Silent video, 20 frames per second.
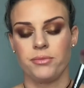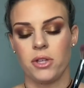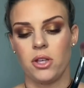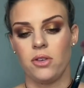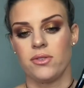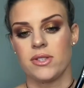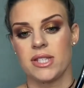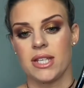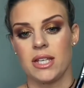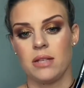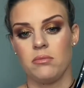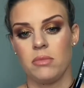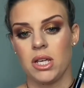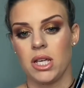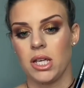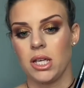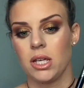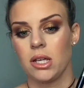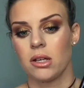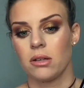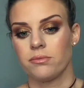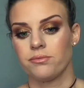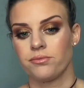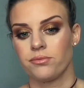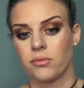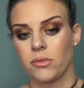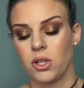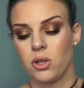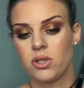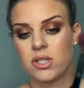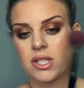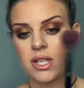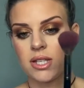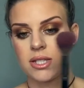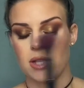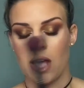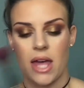You've seen me use this,